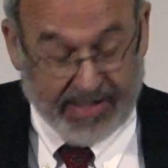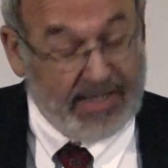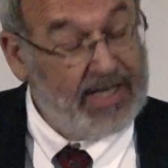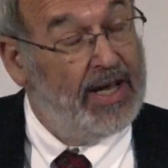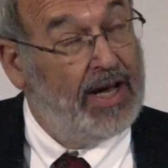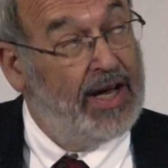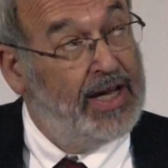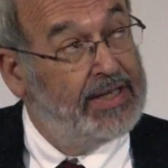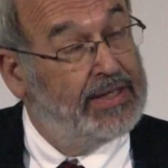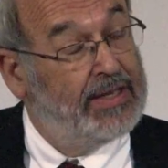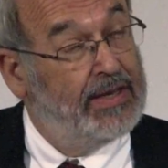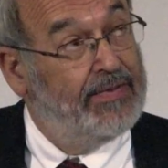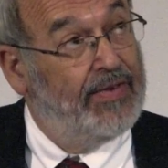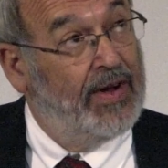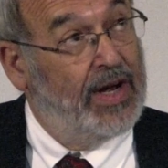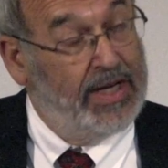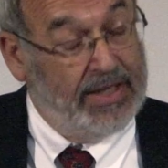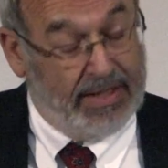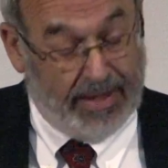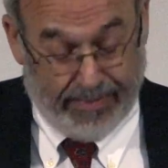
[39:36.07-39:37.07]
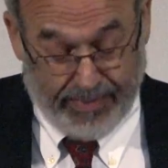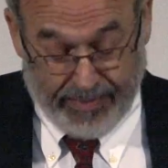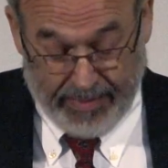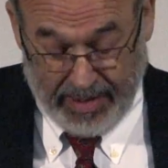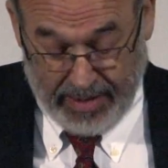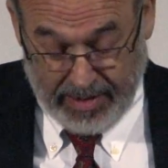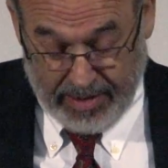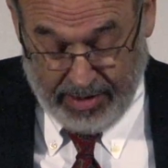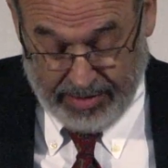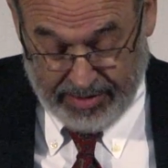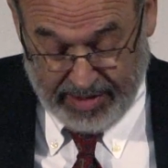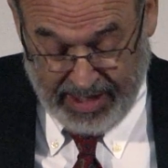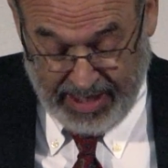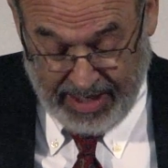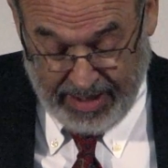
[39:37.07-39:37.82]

science advisor, Dr.